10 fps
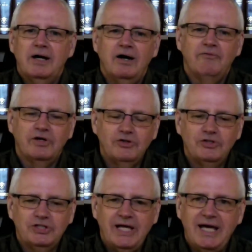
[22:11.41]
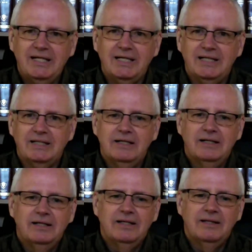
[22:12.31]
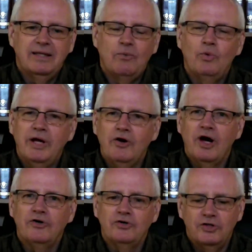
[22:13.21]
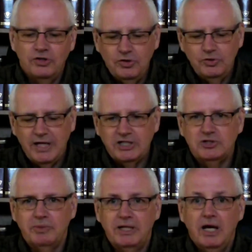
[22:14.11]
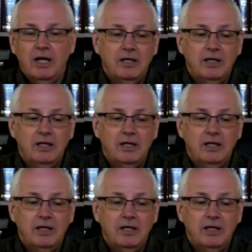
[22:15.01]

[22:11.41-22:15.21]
of understanding that we are under the New Testament